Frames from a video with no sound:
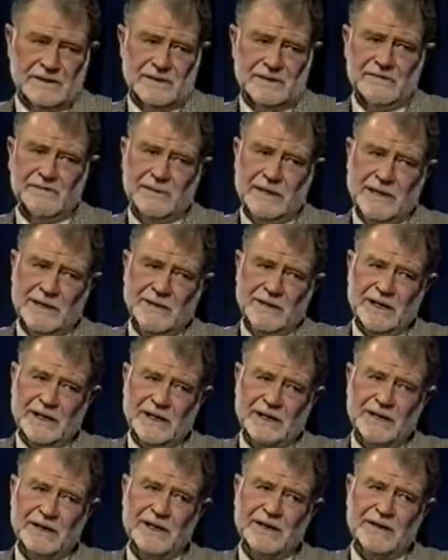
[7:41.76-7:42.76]
of
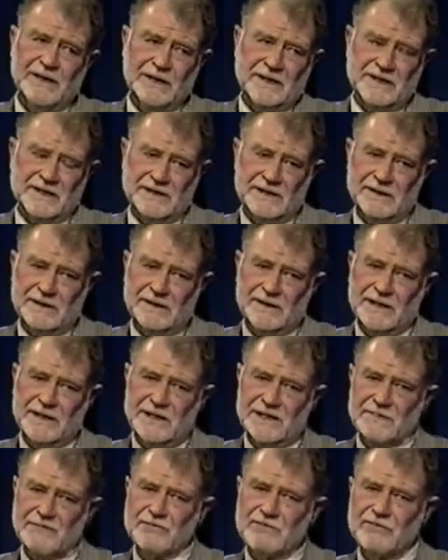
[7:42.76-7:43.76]
biomedical ethics
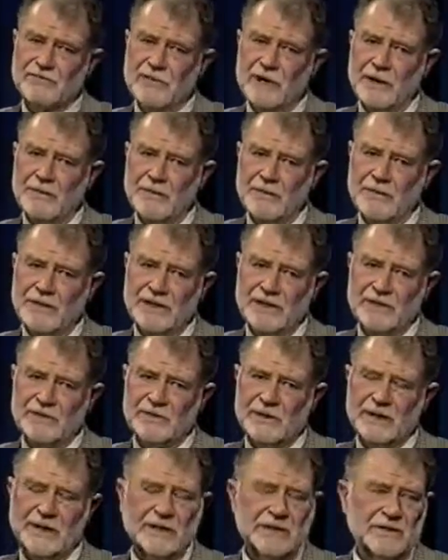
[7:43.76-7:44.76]
is probably
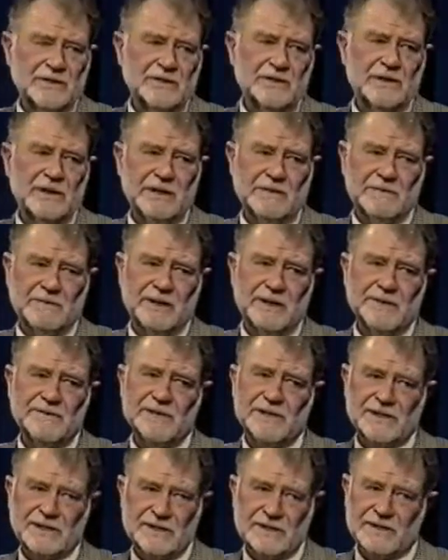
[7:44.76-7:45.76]
20 to 25
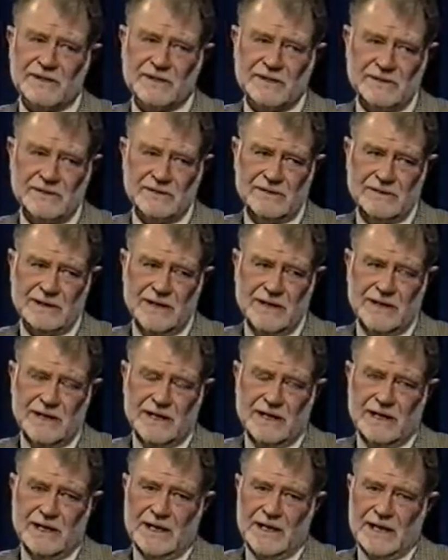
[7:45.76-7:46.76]
years old.
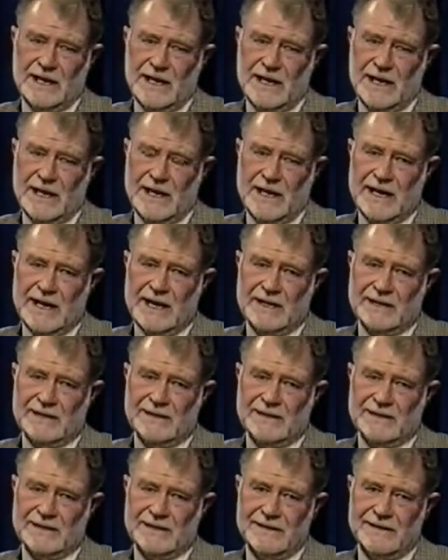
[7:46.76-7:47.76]
And
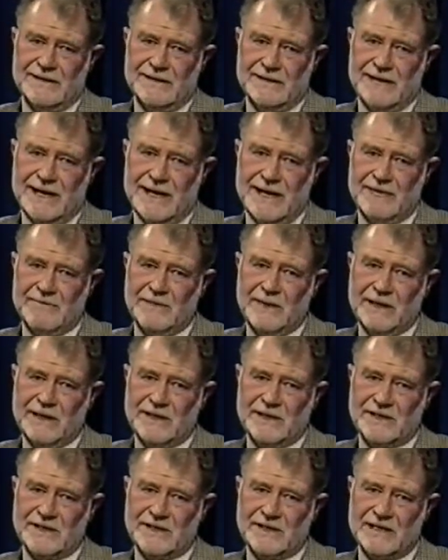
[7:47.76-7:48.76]
I've been
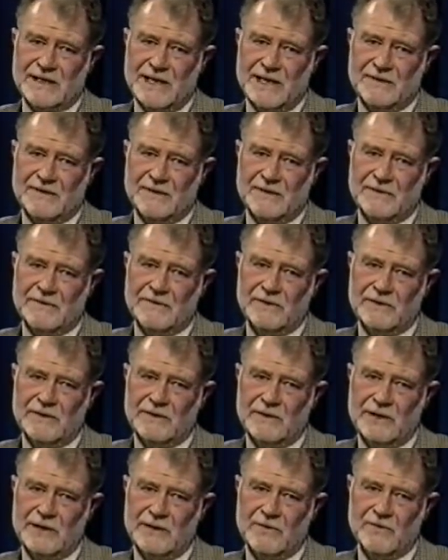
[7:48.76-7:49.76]
at Stanford for
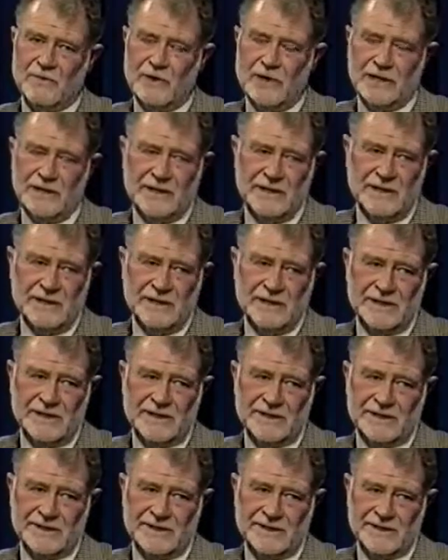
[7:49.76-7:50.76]
21 years,
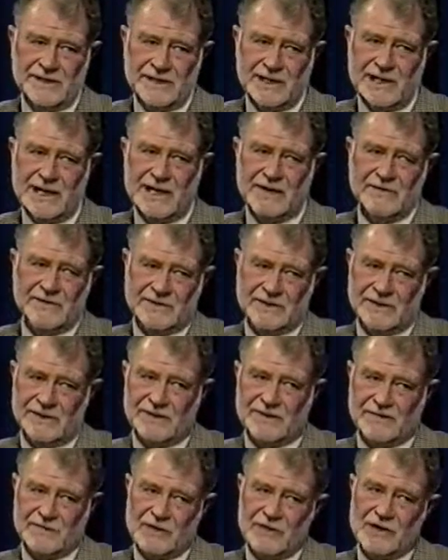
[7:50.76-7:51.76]
so I've sort
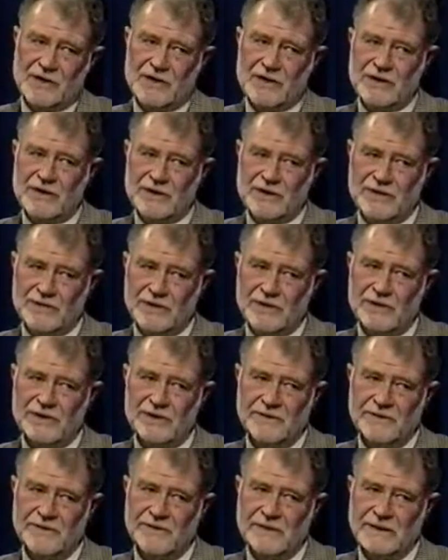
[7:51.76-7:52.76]
of grown with
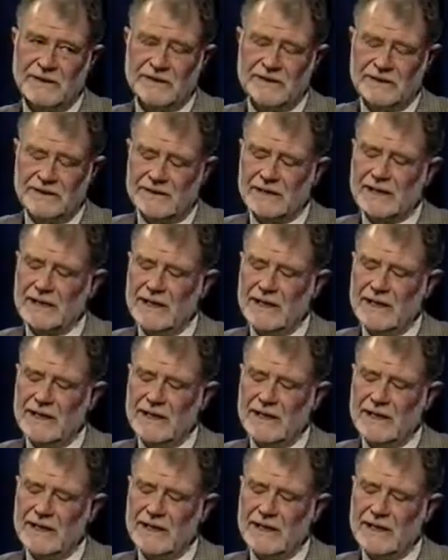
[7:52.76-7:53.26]
the field.